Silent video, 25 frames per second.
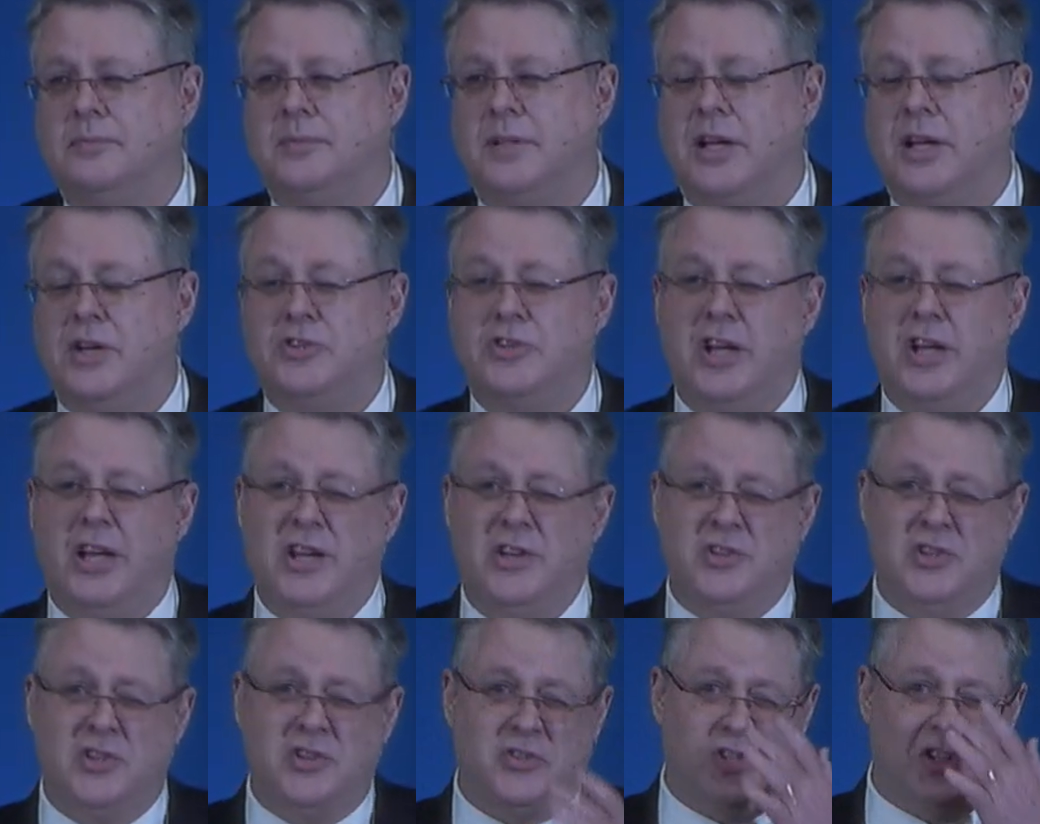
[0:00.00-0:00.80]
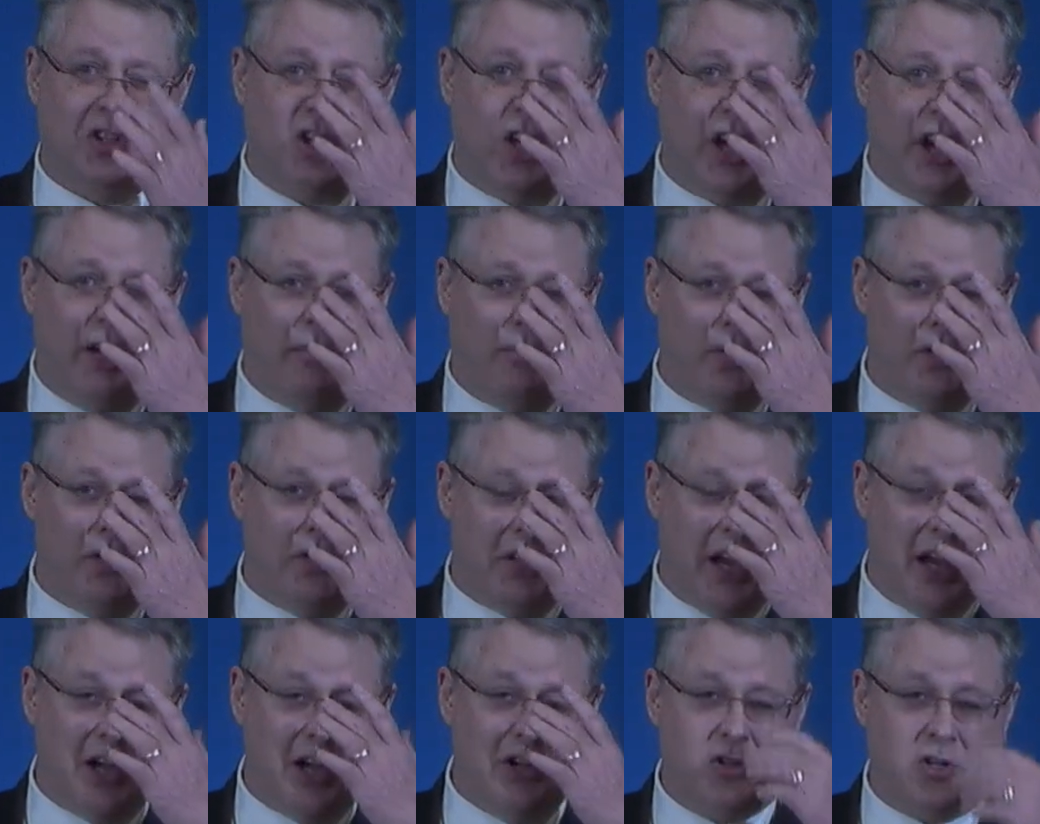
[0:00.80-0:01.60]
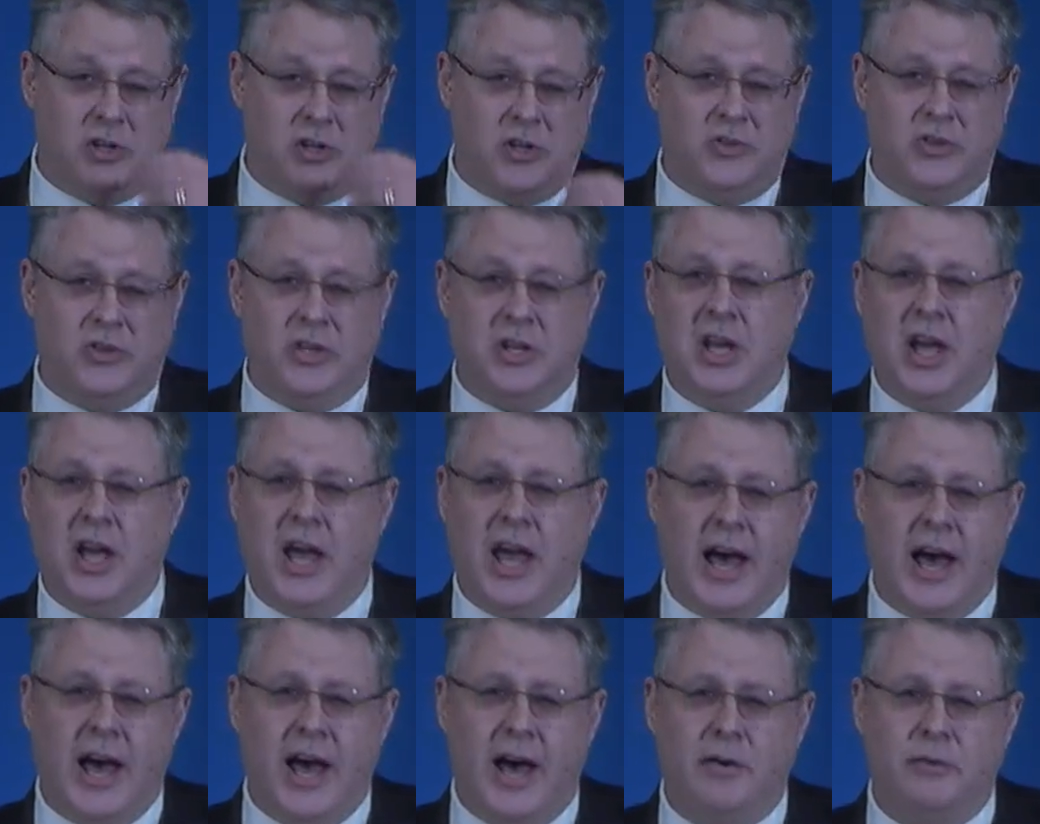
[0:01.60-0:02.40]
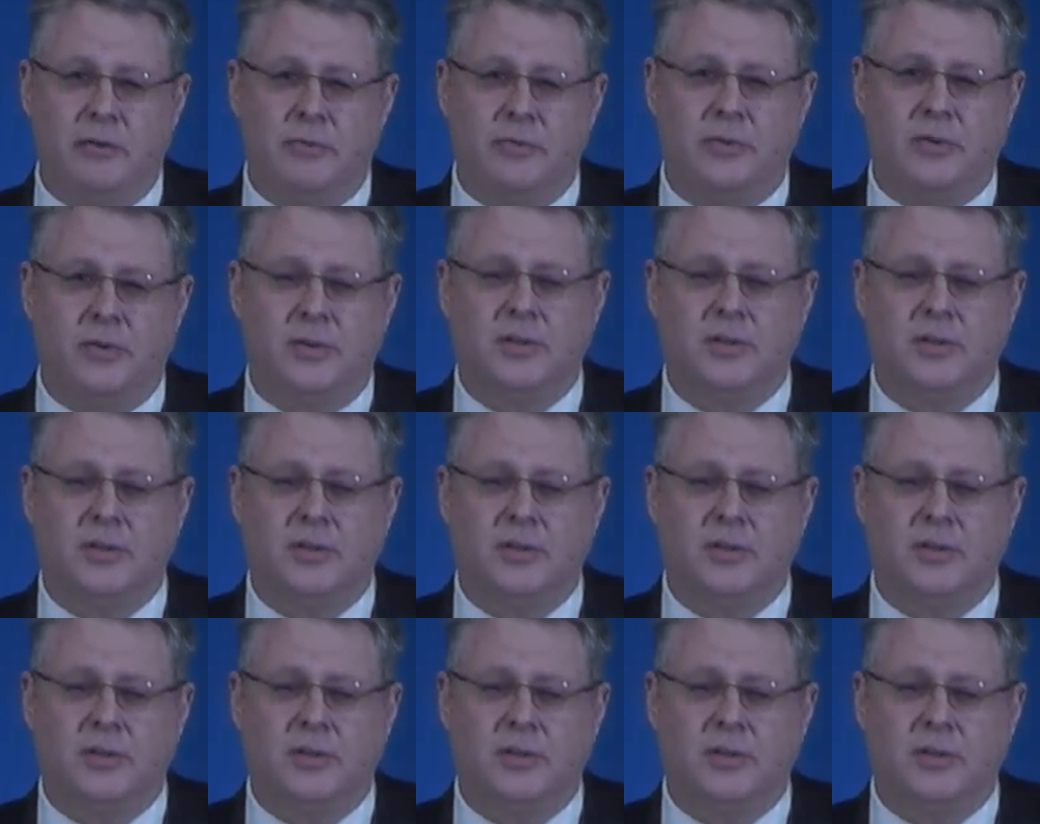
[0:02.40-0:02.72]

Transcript: It changes the conversations that you have,